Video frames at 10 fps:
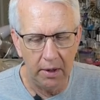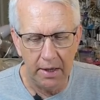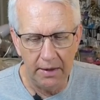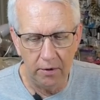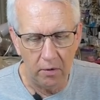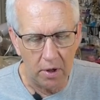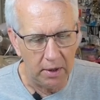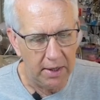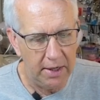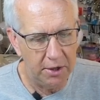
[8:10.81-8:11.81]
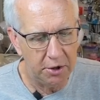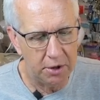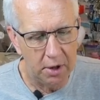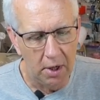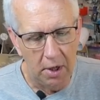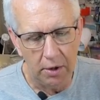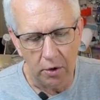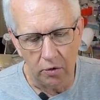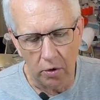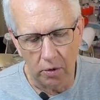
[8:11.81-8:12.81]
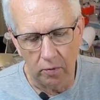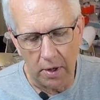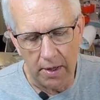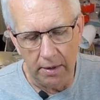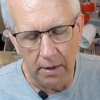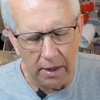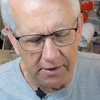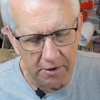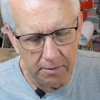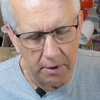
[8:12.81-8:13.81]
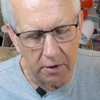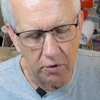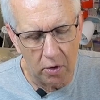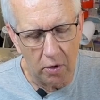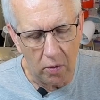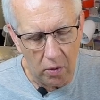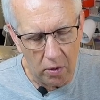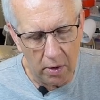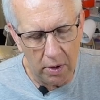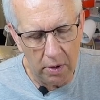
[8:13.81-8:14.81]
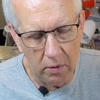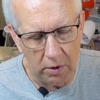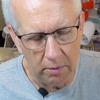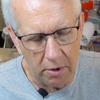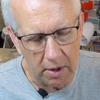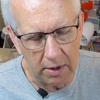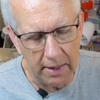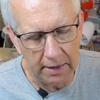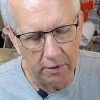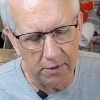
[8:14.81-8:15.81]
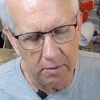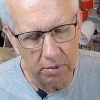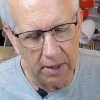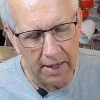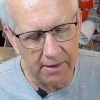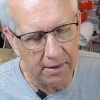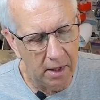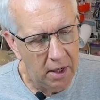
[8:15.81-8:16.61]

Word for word: Again, they're all hinged the control rod, excuse me, the control horn with the ball connectors in place,